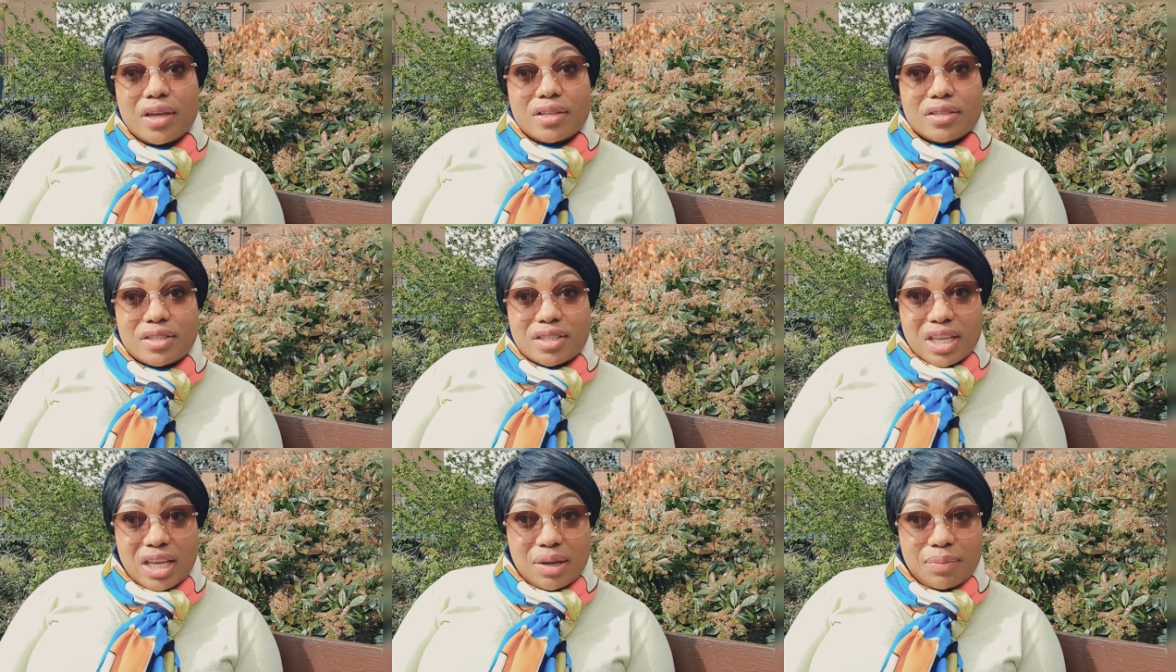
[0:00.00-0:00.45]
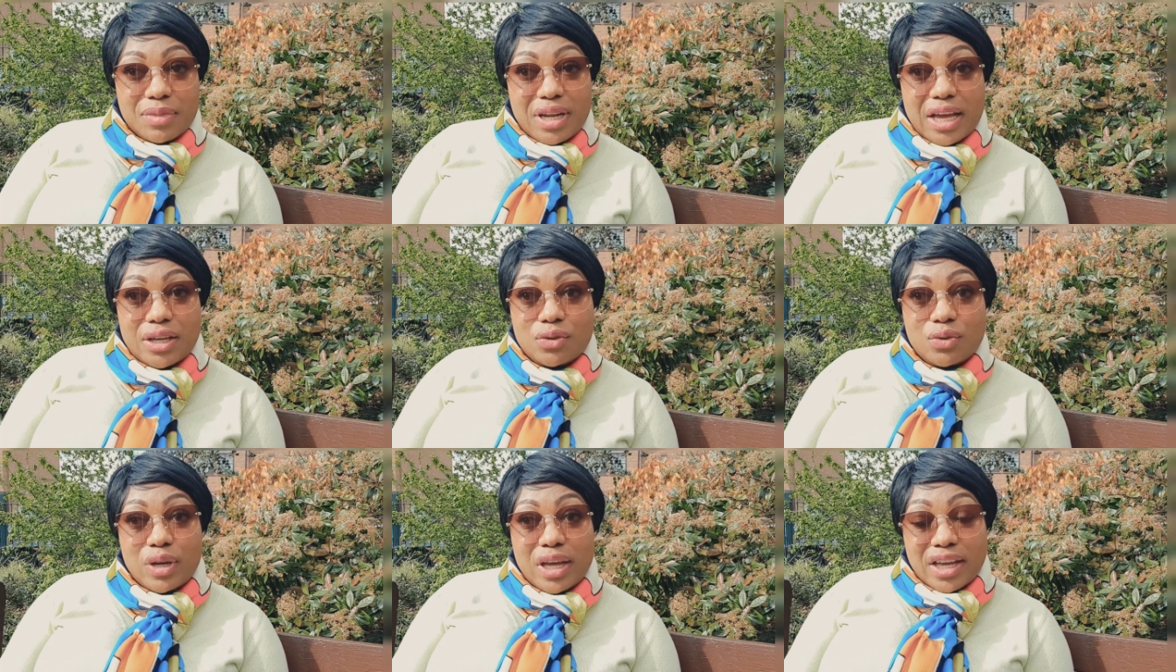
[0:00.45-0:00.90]
scheme
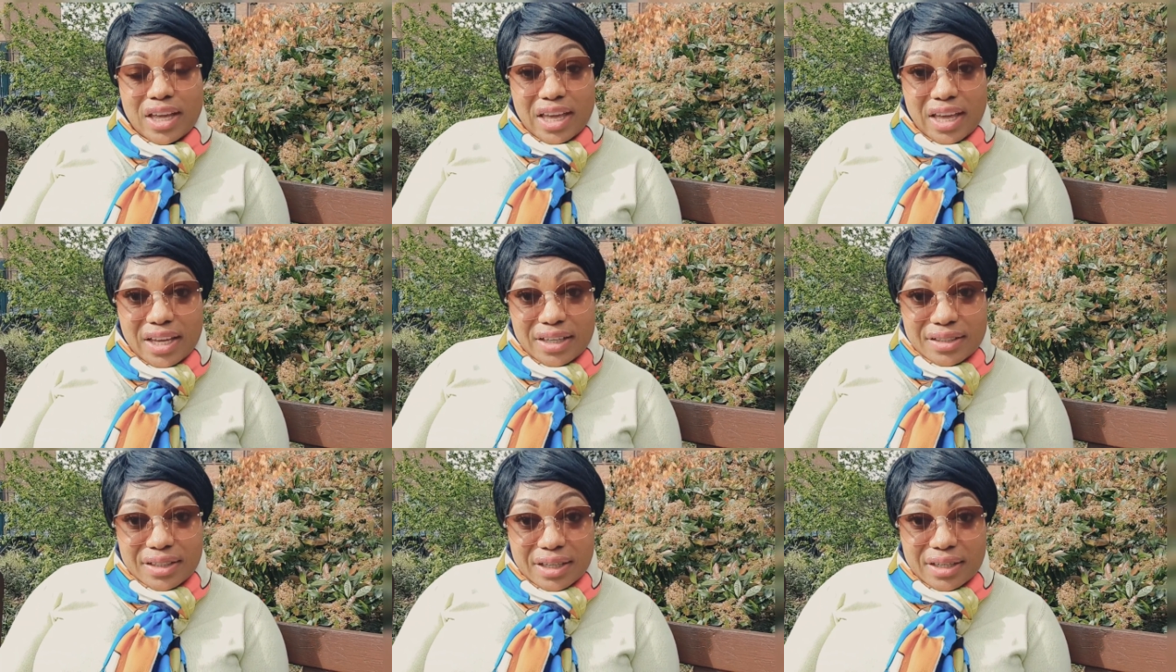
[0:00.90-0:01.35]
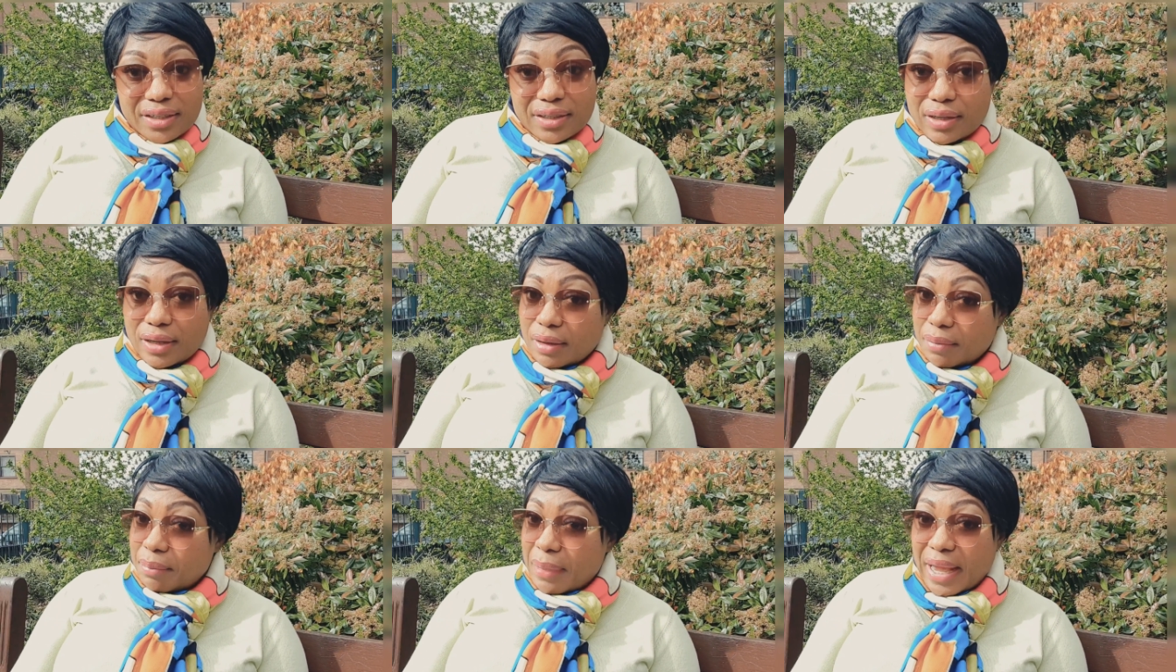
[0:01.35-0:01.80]
that you engage in
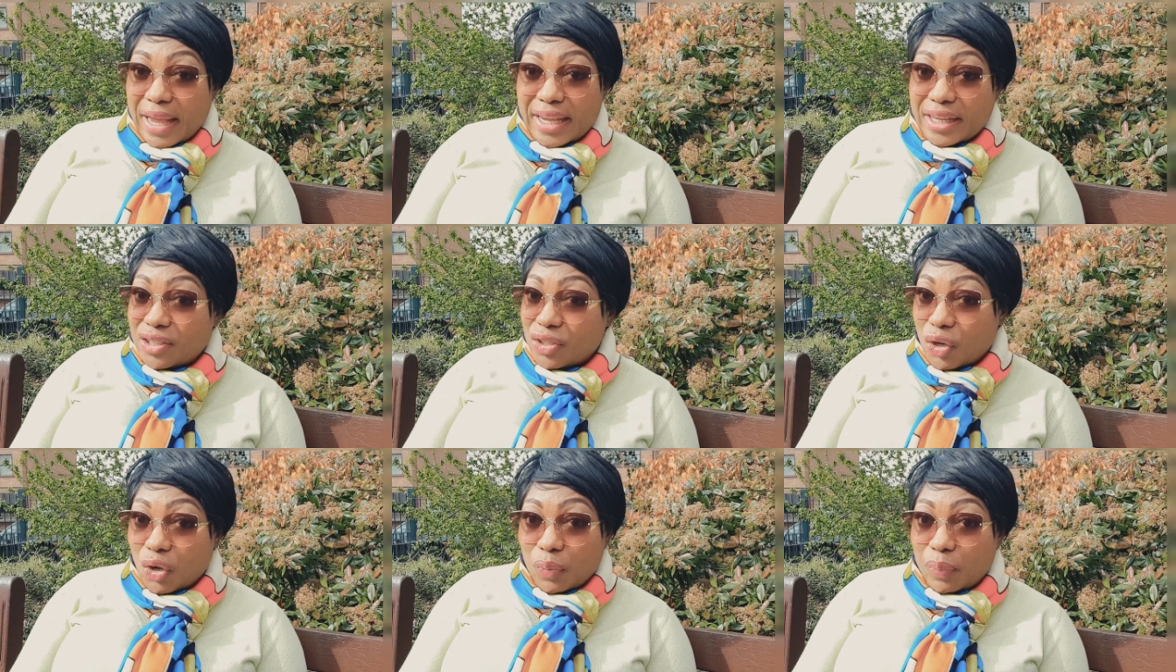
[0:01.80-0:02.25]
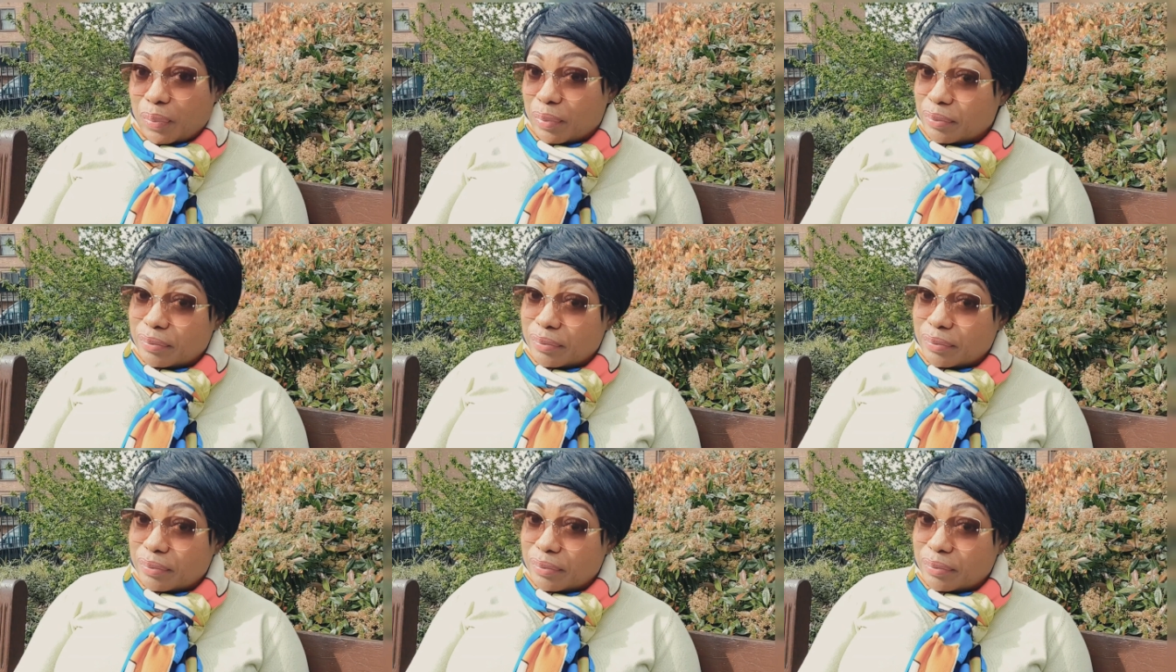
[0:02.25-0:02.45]
might end up